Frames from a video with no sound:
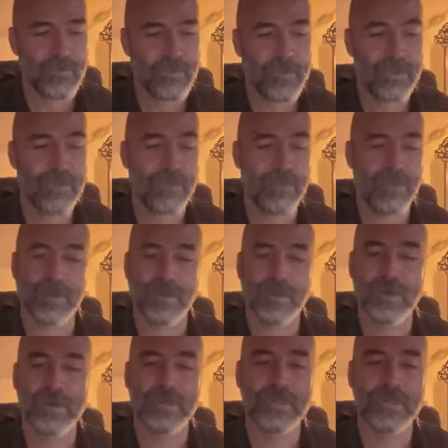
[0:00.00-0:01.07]
We
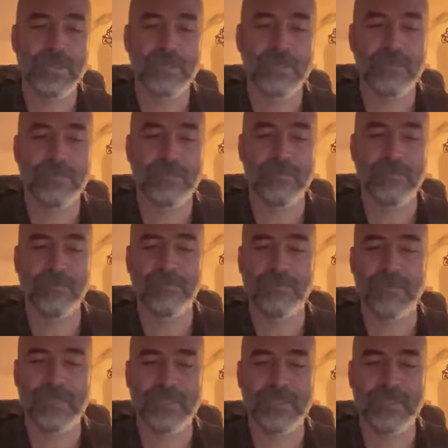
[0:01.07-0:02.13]
learn some
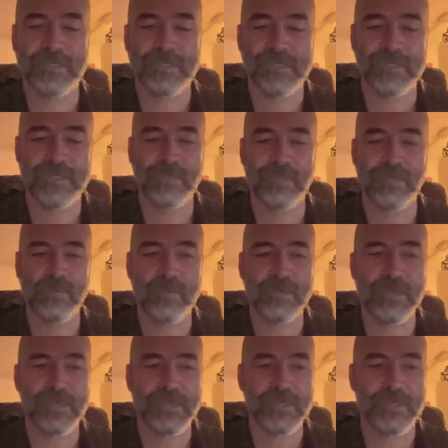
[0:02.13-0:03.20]

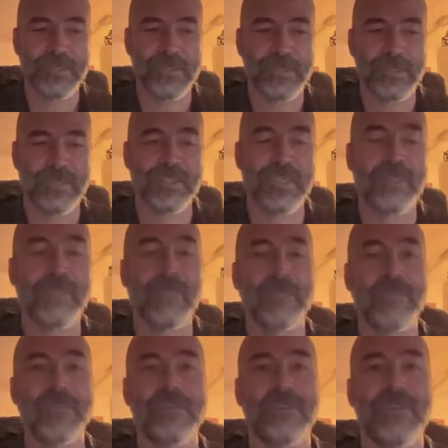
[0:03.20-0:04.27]
tools, the
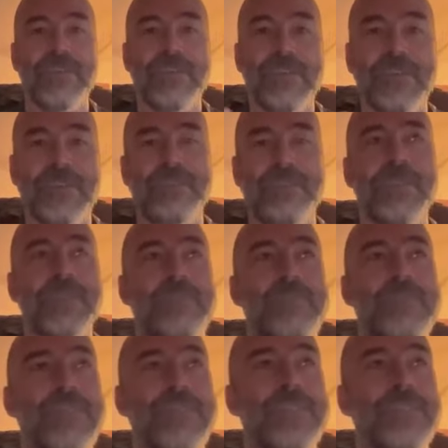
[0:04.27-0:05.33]
self-observation, being
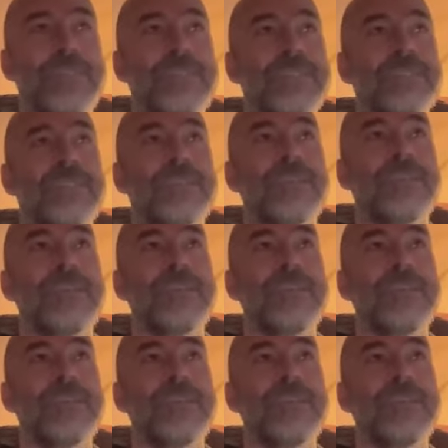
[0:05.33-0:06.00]
present,